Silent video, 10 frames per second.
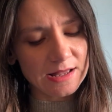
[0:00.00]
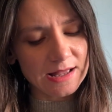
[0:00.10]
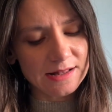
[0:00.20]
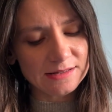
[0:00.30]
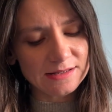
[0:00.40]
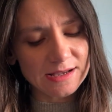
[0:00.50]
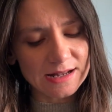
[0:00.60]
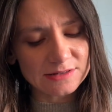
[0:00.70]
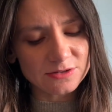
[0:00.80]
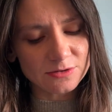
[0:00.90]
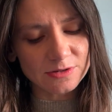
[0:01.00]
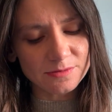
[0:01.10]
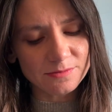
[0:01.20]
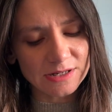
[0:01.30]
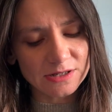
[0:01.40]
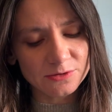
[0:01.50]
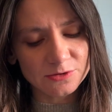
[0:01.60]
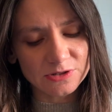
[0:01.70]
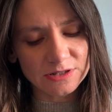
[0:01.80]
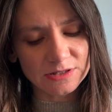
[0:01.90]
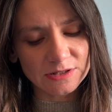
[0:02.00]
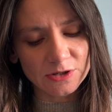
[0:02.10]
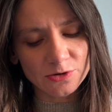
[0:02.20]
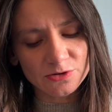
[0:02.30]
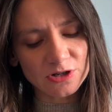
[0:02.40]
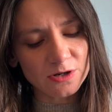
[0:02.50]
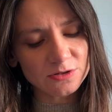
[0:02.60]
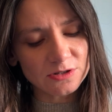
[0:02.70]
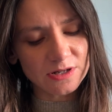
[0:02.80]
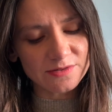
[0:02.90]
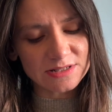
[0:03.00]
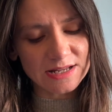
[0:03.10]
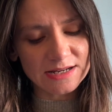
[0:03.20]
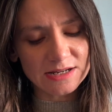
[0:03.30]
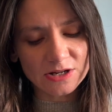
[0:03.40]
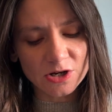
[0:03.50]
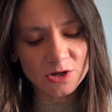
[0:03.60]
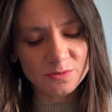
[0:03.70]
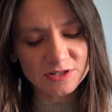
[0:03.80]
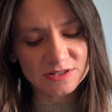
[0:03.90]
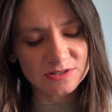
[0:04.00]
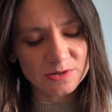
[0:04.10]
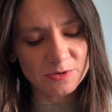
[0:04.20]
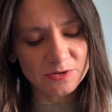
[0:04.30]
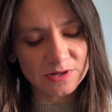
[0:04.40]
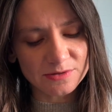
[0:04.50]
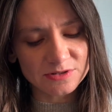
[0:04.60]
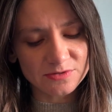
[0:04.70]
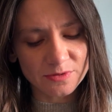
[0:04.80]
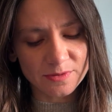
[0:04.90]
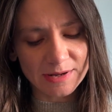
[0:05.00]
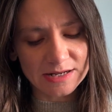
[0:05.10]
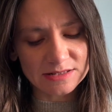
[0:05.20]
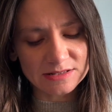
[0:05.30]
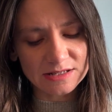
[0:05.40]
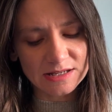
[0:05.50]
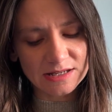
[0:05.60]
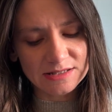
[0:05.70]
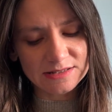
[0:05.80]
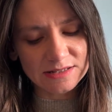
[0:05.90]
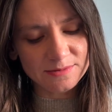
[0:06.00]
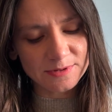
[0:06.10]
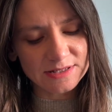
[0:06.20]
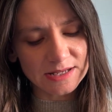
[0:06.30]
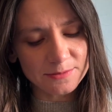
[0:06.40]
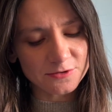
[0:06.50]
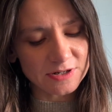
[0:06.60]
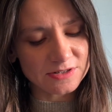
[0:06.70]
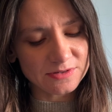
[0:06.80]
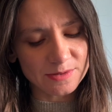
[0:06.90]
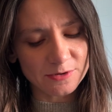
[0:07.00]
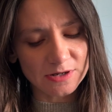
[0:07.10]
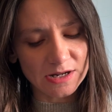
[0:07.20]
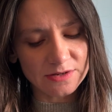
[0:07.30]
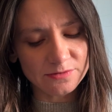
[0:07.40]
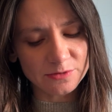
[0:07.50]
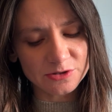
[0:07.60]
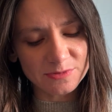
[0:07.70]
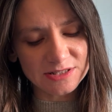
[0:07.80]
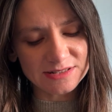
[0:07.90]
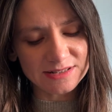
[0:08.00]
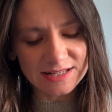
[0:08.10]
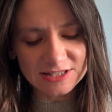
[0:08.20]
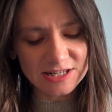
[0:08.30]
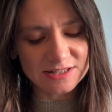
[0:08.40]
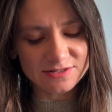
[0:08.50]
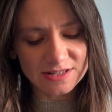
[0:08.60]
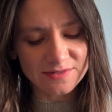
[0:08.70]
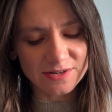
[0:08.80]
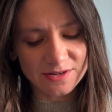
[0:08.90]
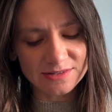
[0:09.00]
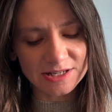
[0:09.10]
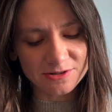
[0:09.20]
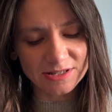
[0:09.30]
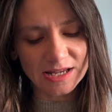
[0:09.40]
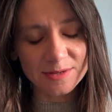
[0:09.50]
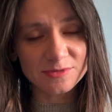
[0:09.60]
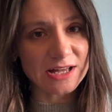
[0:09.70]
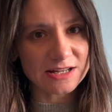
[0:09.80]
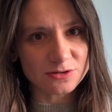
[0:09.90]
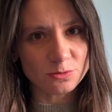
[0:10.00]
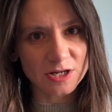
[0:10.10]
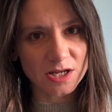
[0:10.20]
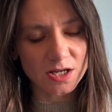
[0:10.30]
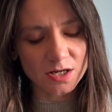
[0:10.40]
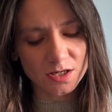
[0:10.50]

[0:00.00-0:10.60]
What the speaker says: Enter Anton McAllister, whose childhood lovers lain in a coma since they were both ousted from the palace. He's deep in debt, trying to keep her alive, which means his last chance of saving her is entering the games and winning.